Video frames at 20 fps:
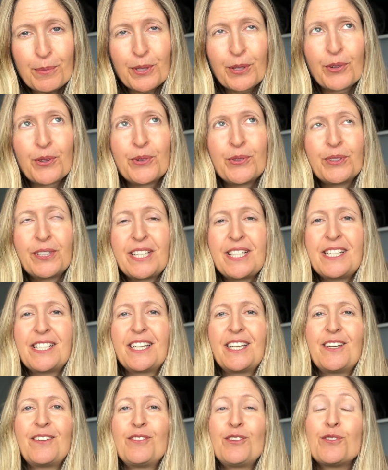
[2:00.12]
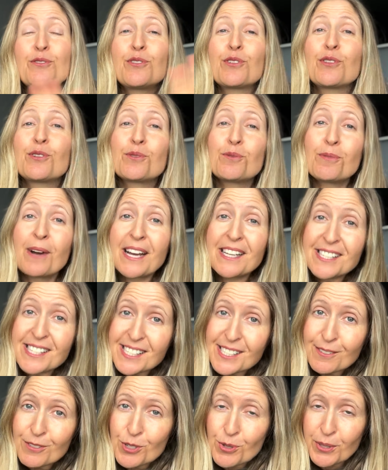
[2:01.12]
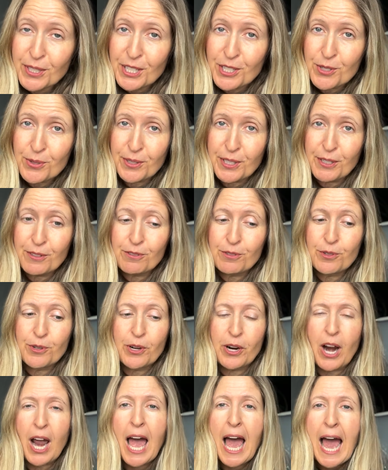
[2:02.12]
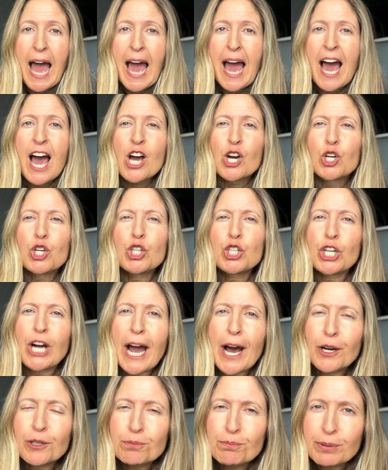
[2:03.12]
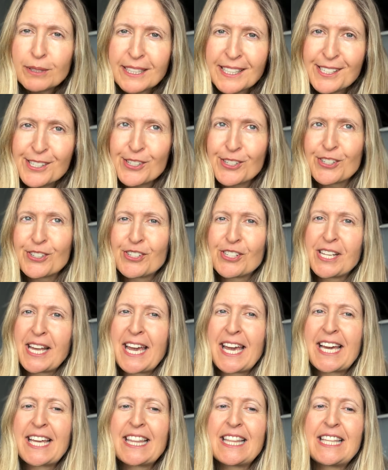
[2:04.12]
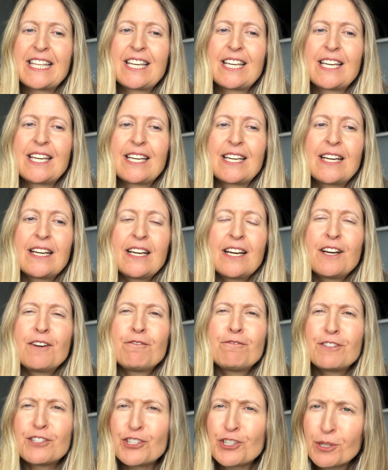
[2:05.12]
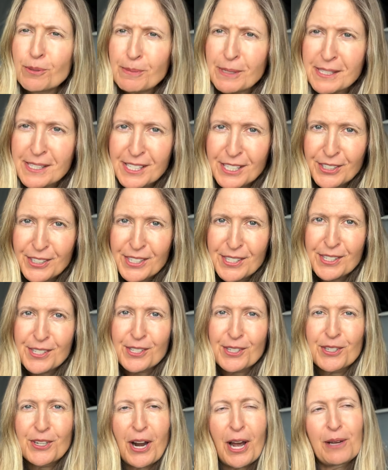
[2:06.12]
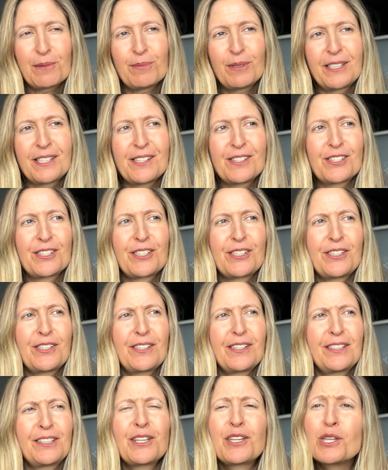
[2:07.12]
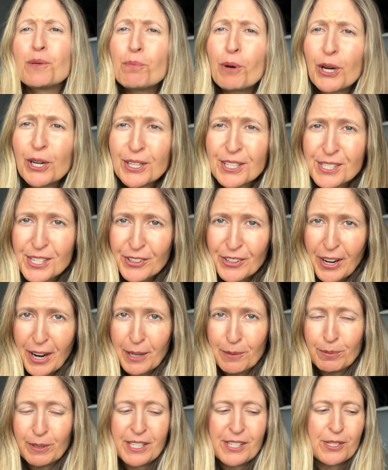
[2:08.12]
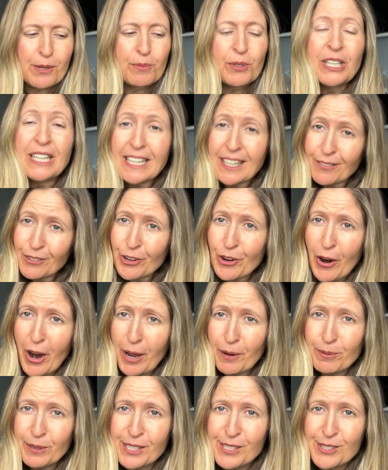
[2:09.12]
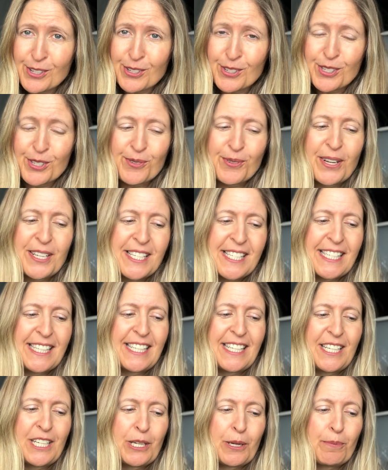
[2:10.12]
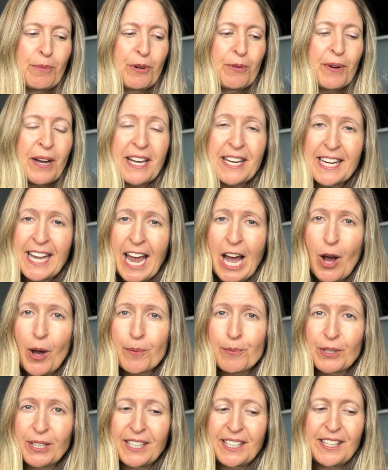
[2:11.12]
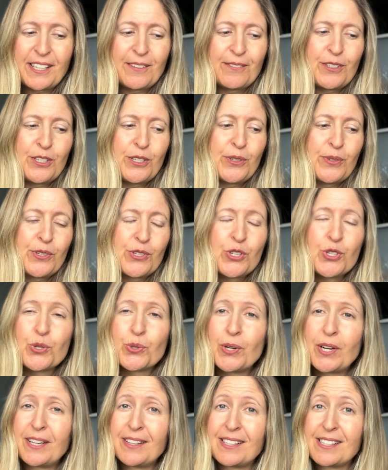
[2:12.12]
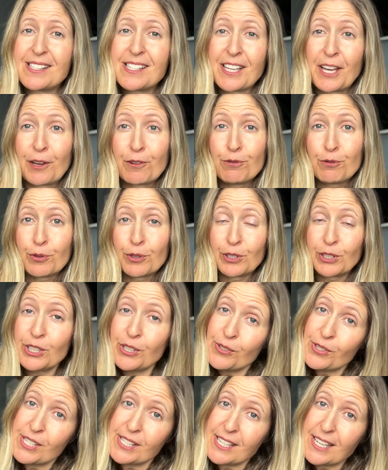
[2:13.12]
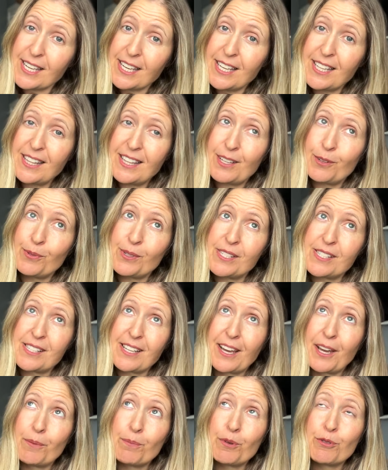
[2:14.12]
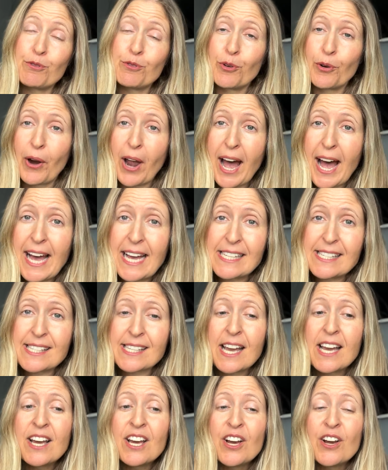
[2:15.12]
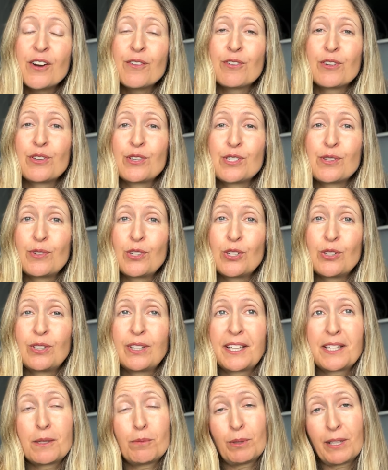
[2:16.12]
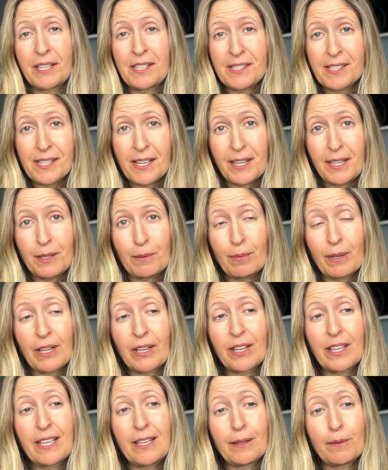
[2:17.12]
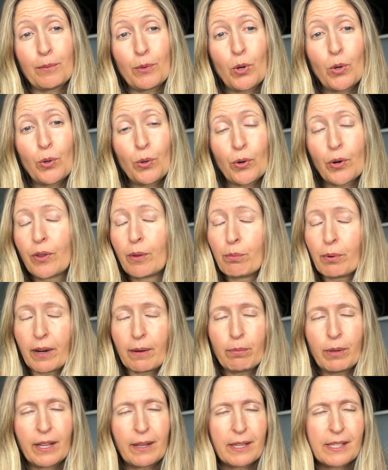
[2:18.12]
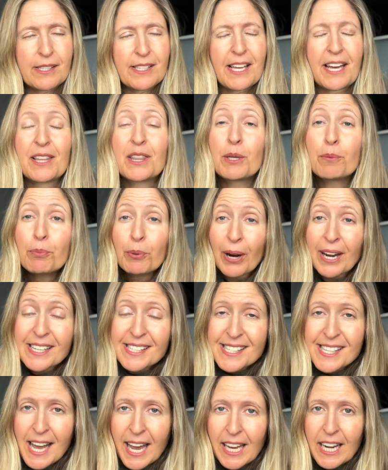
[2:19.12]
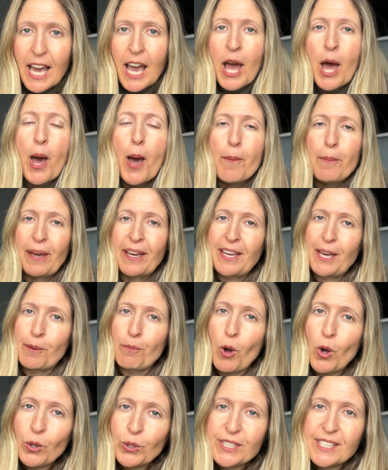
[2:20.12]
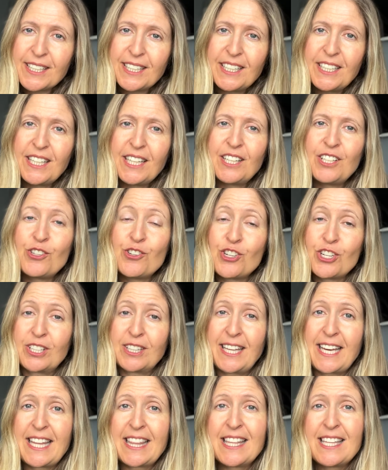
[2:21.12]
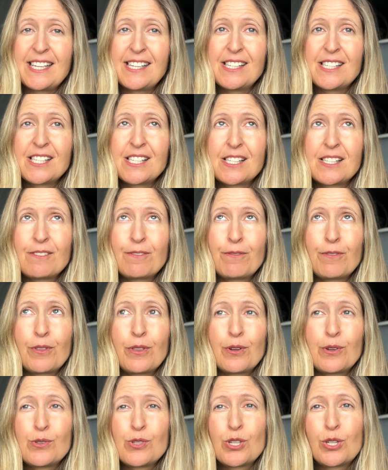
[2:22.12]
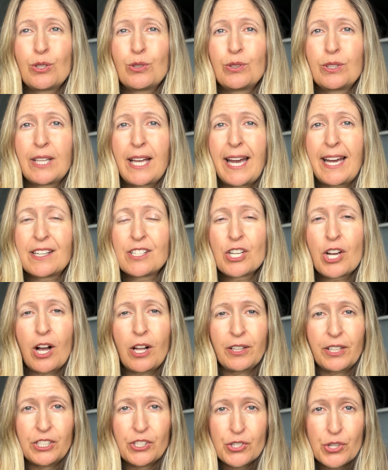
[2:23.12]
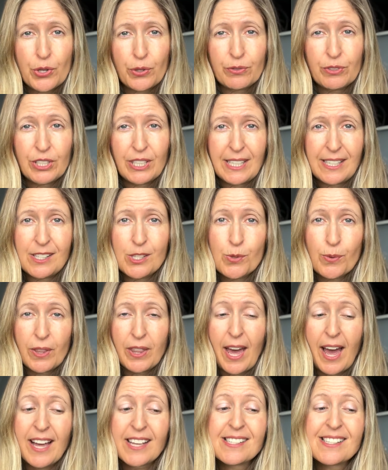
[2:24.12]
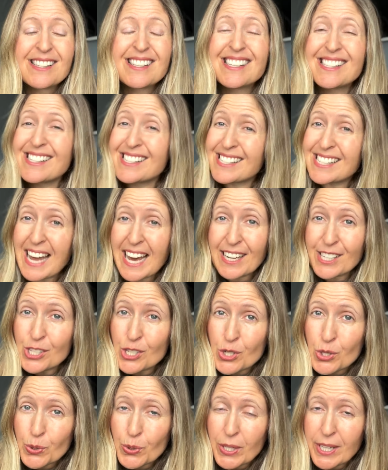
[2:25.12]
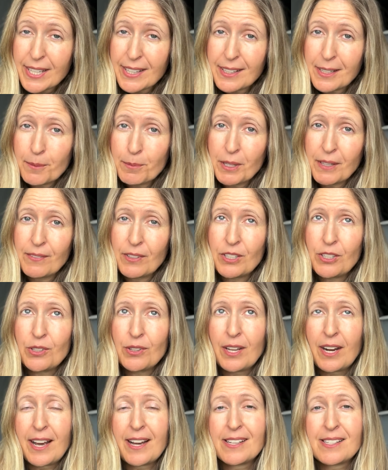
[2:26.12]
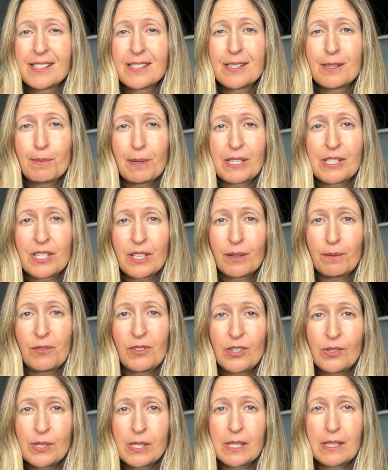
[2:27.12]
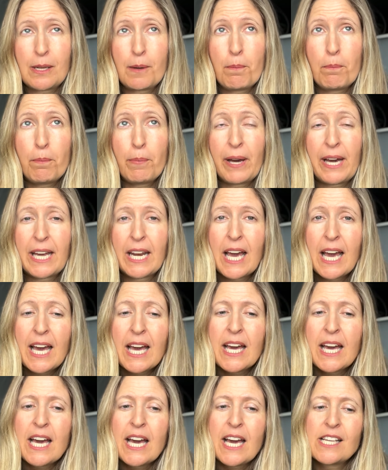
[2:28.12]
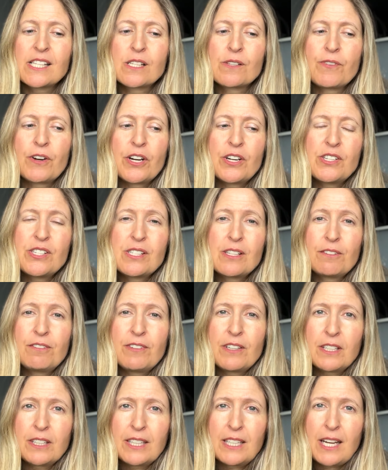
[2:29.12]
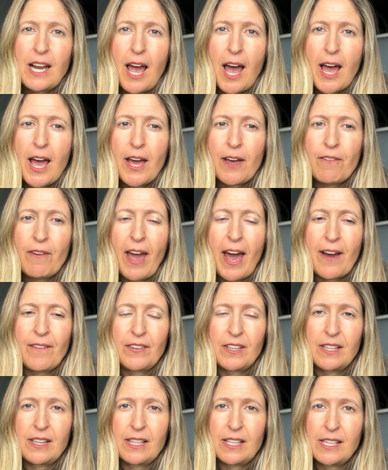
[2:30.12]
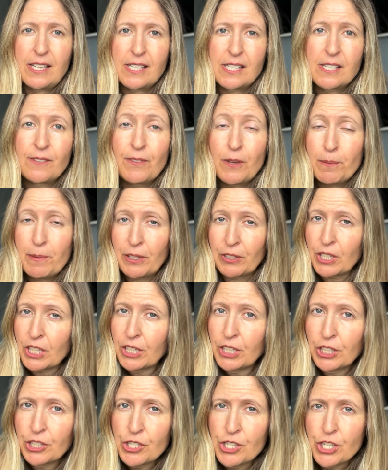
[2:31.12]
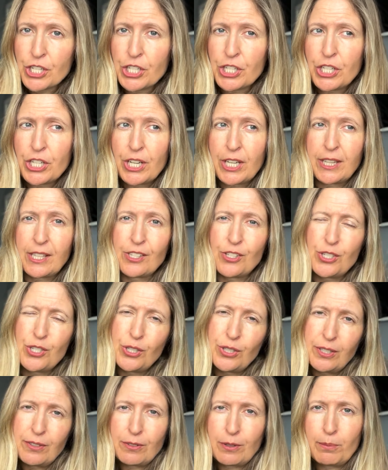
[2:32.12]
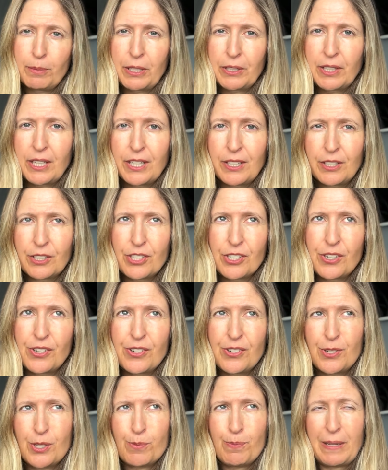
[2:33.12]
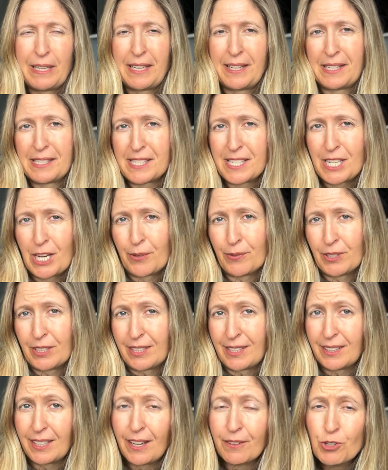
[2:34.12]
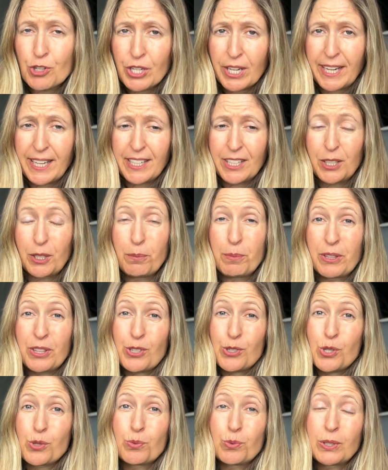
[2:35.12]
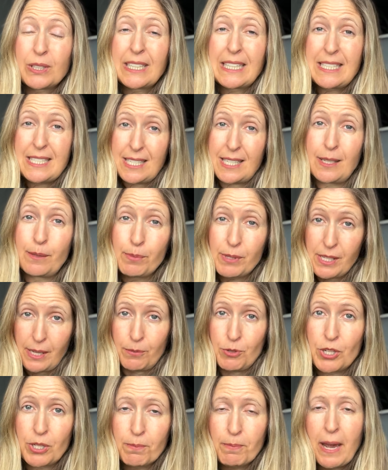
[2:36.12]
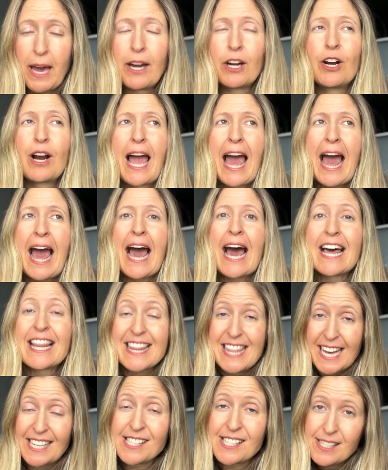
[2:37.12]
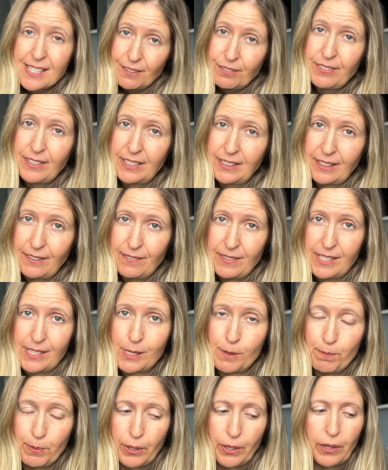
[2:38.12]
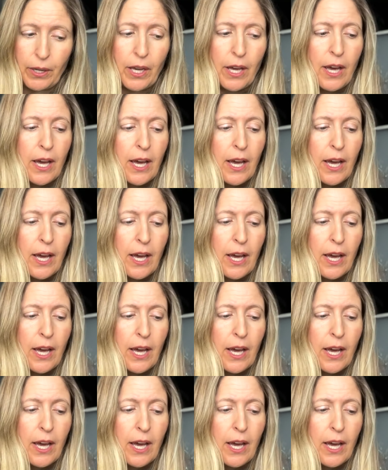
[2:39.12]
book only to give you for the rest of 2024 crowd pleasers like the Fisherman series is a crowd pleaser. Look the Part is a crowd pleaser. I'm going to give you crowd pleasers the rest of the year, but right now I'm going to give you a story that's like for Lucy, that was like before us for those of you who like The Blind Side by Kim, or The Blind Side, The Bright Side by Kim Holden, you should like this. For those who liked Colleen's Hoover, It Ends With Us, this is not a story that I'm giving you that has domestic abuse in it, but as far as the feeling of having this female character and these two different male characters, but yet it's not really a love triangle, but there's a really deep subject matter, that's the feel of this book.